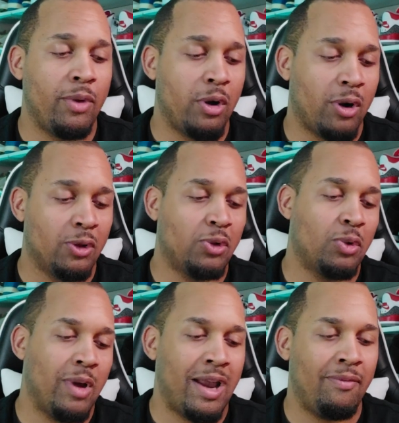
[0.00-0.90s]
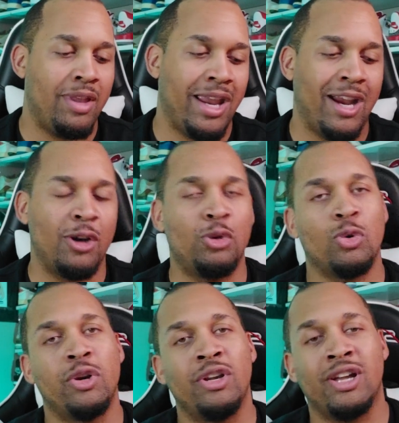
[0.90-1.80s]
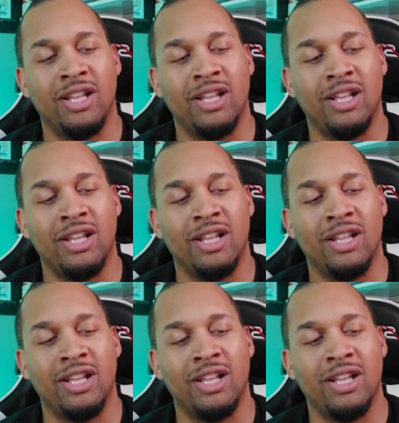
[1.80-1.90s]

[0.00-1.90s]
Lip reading: We also have the Air Jordan